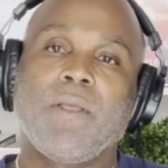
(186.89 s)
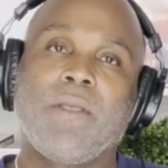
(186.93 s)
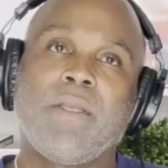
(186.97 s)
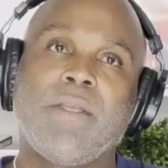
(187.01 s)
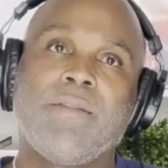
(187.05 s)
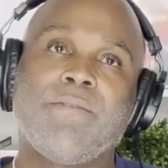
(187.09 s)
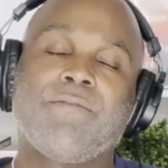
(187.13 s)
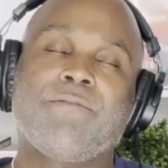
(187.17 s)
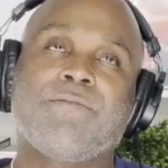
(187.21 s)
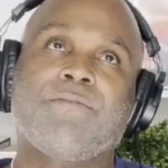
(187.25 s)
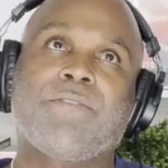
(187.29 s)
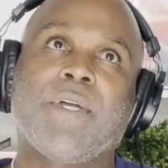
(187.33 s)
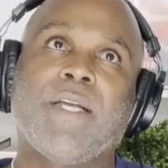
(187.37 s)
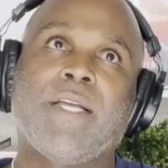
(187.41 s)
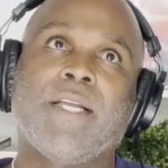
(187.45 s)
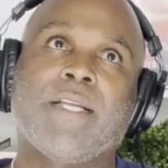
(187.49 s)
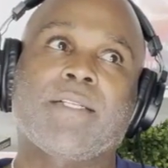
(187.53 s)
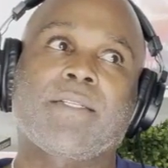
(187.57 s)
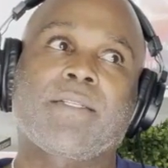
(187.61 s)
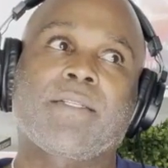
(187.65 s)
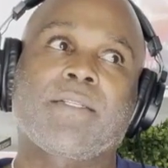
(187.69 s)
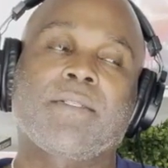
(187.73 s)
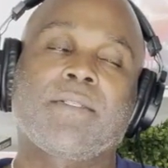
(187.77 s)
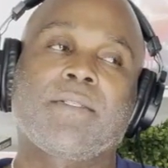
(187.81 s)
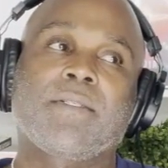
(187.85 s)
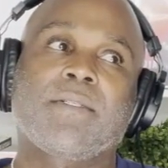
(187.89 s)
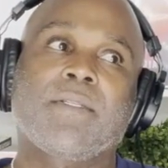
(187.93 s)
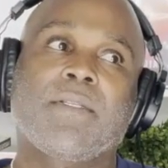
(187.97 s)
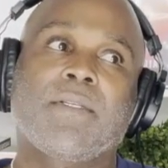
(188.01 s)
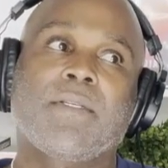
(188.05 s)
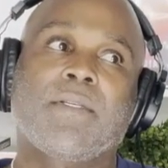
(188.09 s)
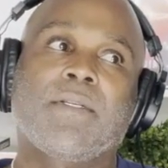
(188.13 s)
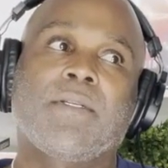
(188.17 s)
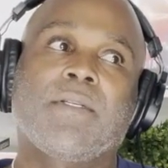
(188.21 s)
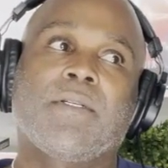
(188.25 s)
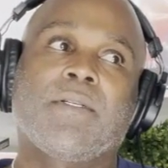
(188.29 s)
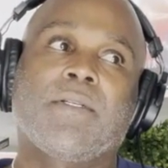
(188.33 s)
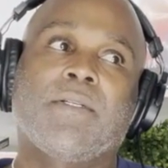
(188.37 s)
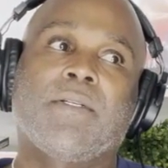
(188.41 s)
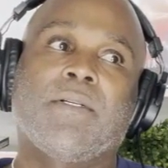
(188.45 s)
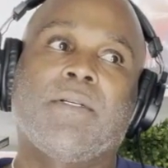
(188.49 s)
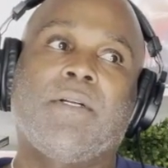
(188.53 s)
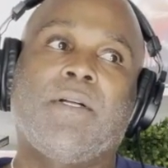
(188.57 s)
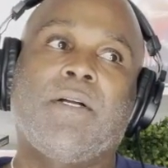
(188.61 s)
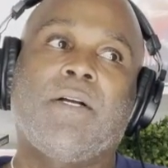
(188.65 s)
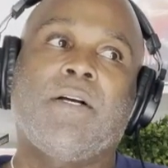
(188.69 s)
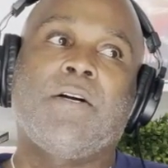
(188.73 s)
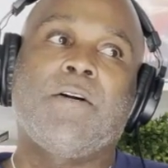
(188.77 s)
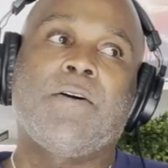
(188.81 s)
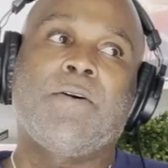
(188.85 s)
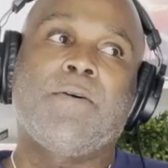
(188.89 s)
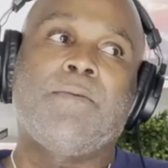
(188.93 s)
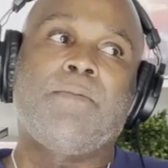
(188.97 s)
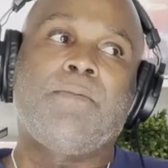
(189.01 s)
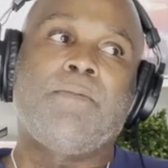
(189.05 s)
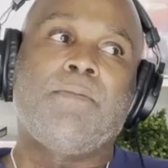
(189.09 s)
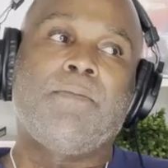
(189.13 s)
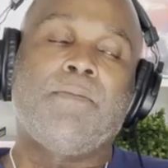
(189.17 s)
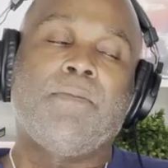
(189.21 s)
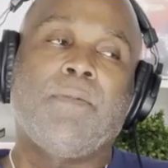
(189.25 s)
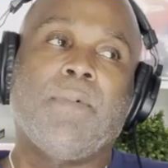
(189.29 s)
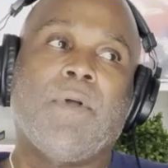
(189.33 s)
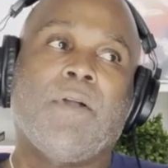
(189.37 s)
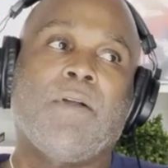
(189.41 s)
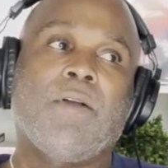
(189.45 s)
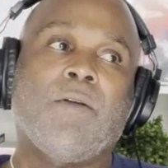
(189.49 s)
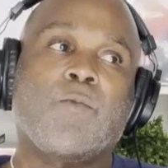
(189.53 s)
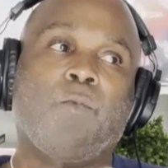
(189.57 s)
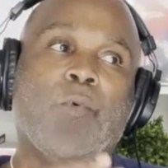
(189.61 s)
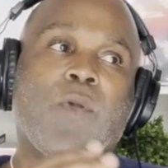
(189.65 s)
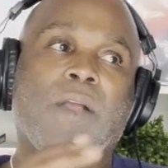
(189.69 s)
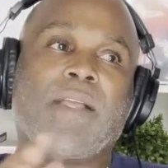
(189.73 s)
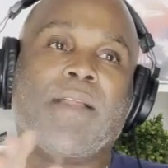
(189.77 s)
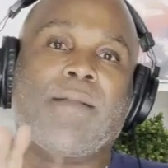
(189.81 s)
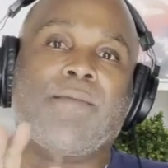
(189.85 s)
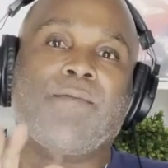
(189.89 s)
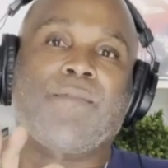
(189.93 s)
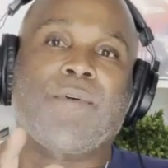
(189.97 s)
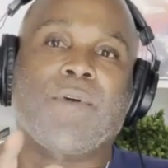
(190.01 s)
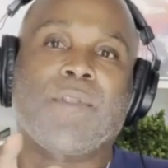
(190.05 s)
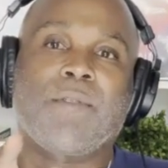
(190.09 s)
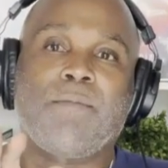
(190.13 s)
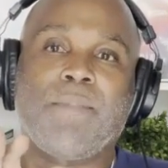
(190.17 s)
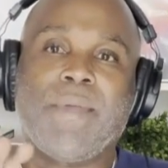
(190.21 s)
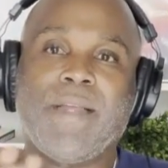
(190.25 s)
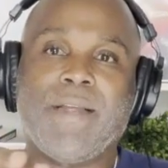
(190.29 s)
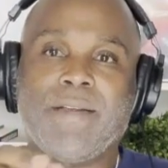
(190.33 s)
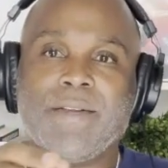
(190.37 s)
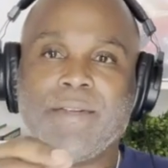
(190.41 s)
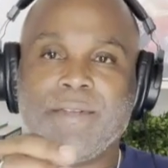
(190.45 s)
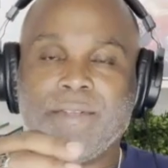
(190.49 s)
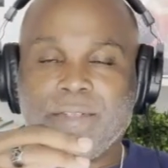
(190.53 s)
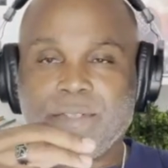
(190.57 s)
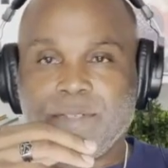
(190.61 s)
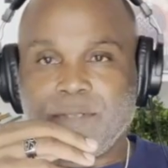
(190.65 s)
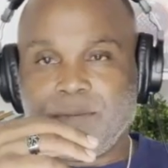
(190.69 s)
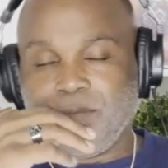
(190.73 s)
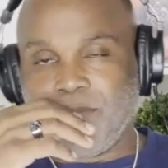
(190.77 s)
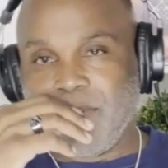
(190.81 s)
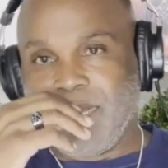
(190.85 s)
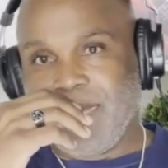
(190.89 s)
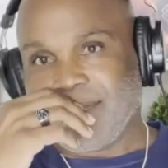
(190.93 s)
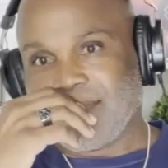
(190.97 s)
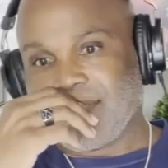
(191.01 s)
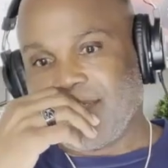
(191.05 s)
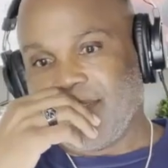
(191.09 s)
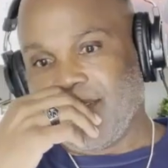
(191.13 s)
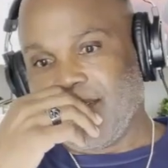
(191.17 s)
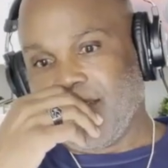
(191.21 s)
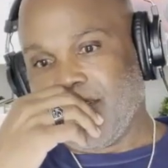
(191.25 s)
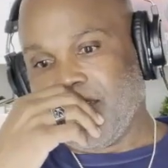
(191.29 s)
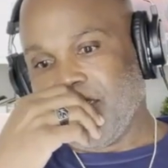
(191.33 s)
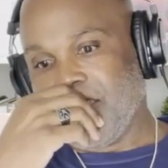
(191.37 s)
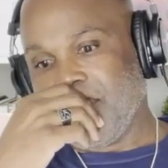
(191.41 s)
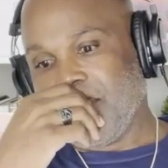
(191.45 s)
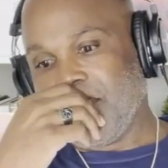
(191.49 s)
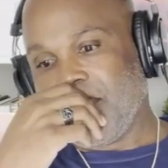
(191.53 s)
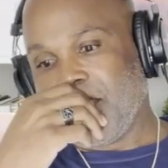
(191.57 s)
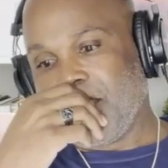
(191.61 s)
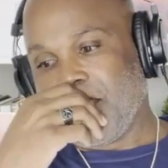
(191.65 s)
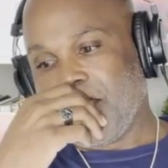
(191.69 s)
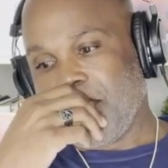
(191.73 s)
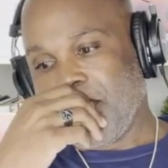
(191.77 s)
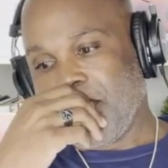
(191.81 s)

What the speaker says: In fact, her working for the mayors back then